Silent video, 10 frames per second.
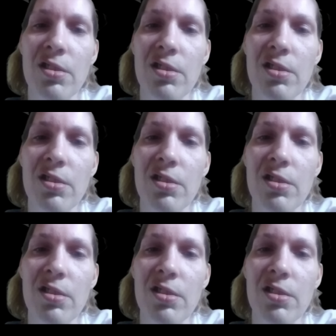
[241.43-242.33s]

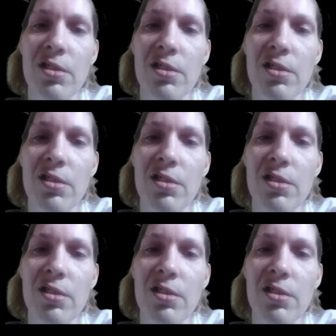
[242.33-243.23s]

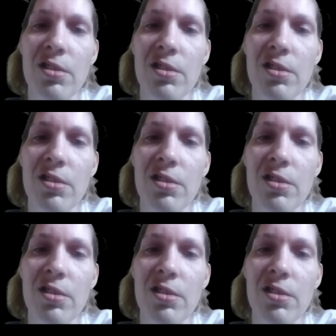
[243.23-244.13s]

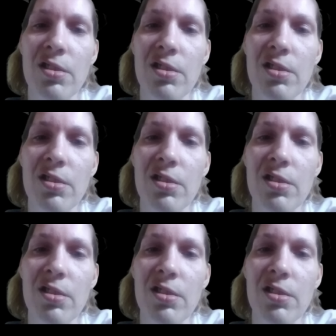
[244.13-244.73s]
(no lip movement)